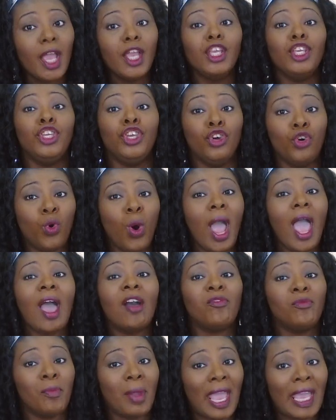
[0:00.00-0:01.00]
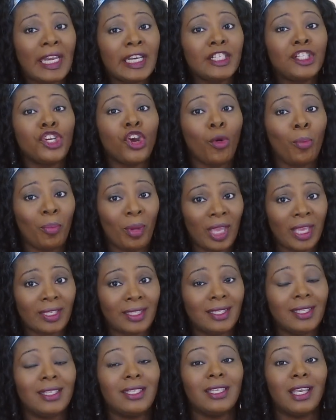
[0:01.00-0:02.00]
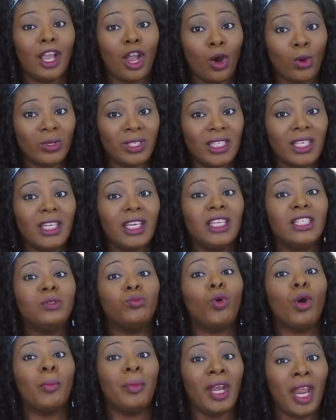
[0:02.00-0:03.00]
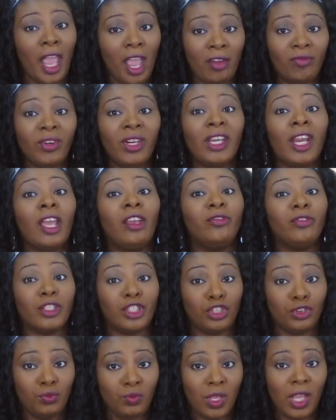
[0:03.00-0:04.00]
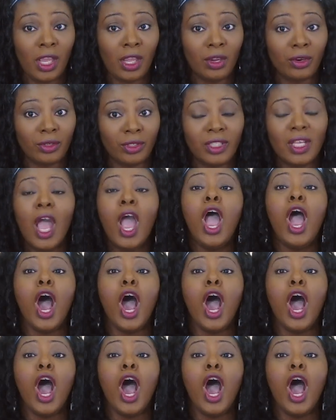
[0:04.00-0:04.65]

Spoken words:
You have made it your business to go see this woman every day for 2 years.